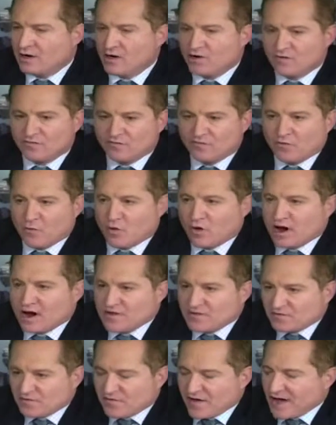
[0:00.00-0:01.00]
for
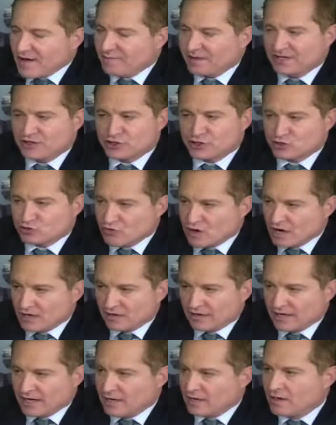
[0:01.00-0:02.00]
a family
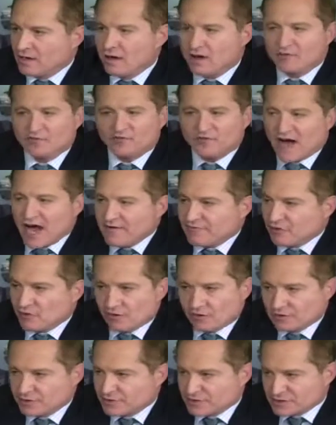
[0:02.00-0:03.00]
struggling, five hundred
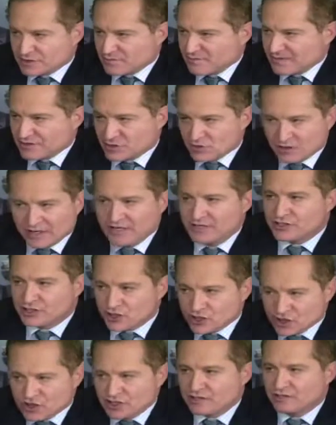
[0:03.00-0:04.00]
dollars a semester
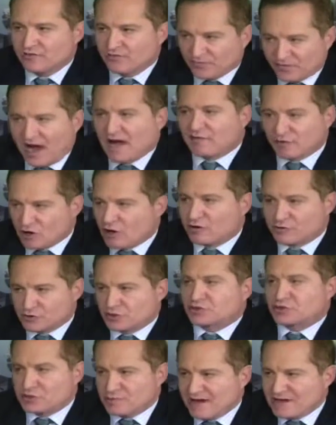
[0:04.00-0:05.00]
is still five hundred dollars
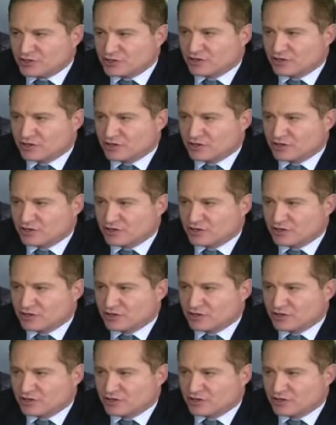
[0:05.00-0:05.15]
a semester.